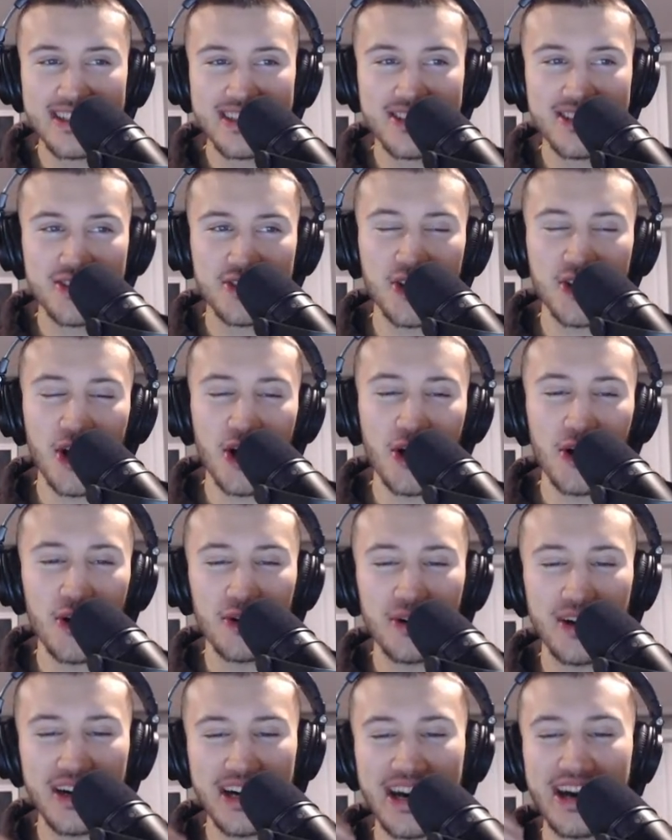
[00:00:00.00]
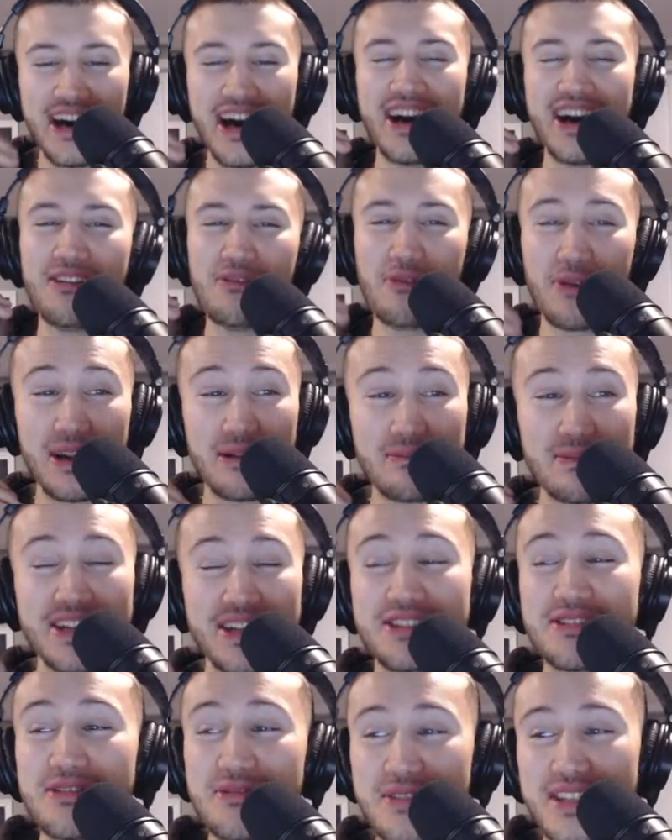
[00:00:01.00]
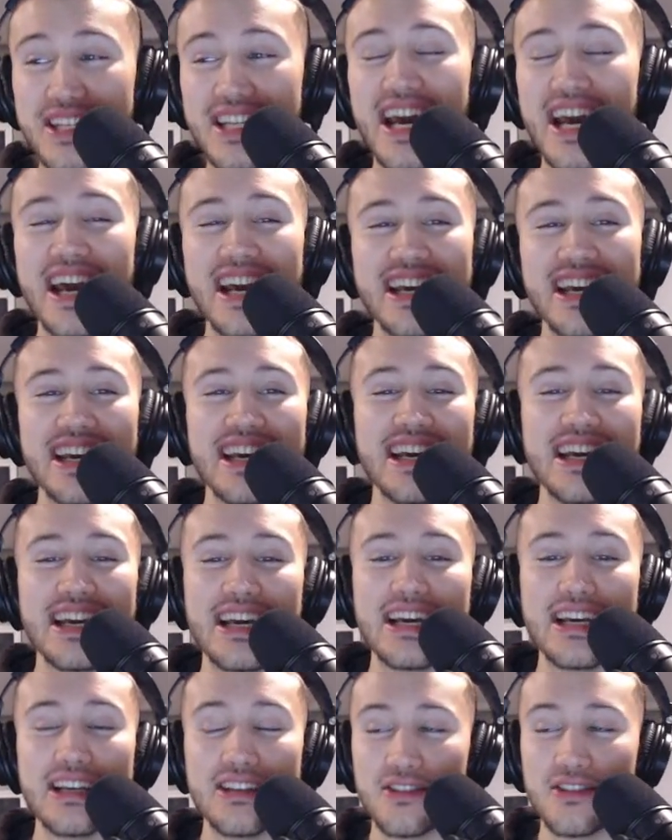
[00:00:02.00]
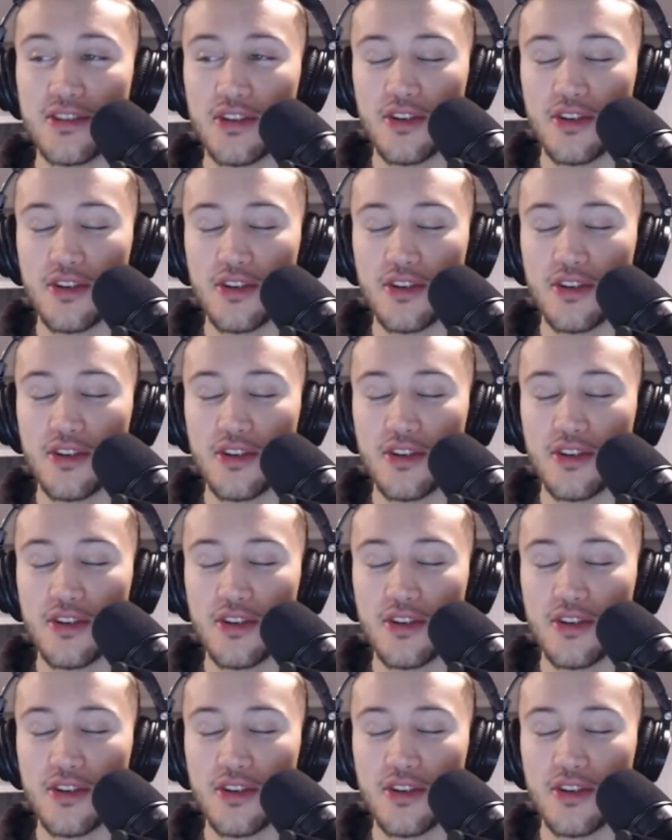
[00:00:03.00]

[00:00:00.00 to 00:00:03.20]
So, what I'm going to do today is